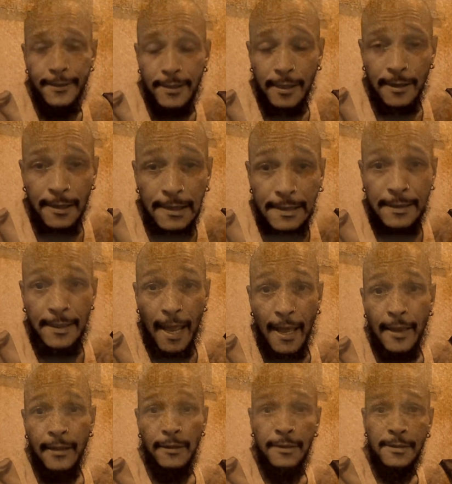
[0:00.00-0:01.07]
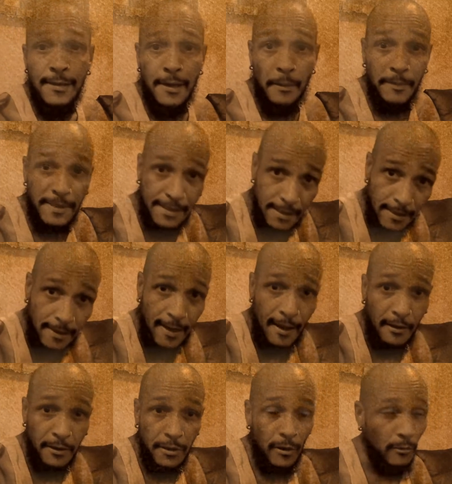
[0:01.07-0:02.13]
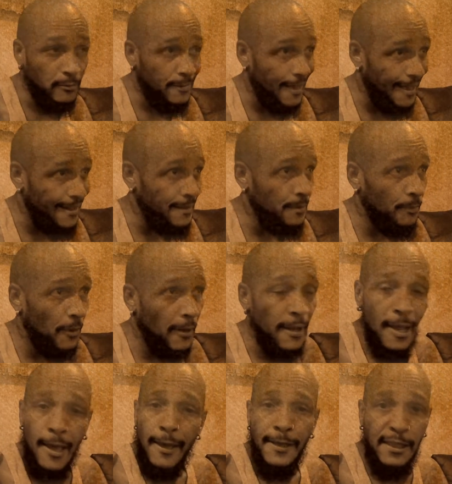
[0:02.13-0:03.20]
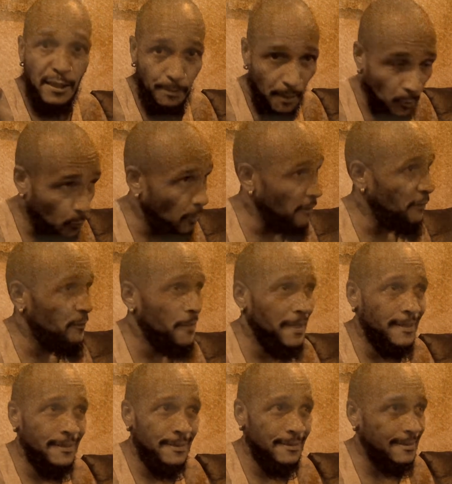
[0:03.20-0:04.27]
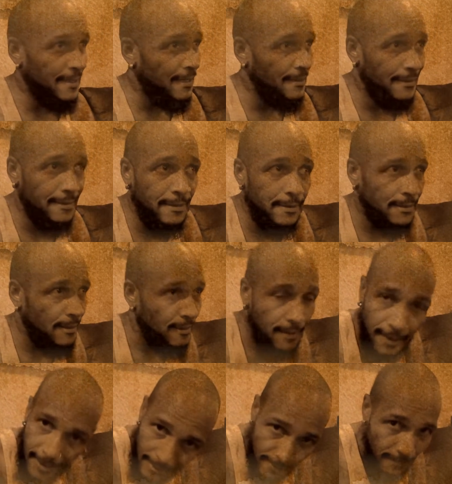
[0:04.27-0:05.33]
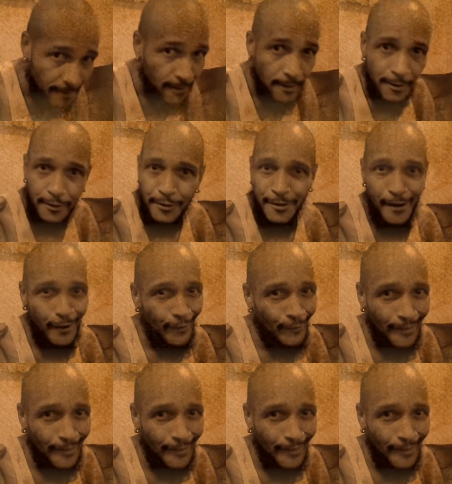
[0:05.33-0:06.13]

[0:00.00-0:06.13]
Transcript: to this day. He's an MC now. He don't dance, but he's been with me since, you know,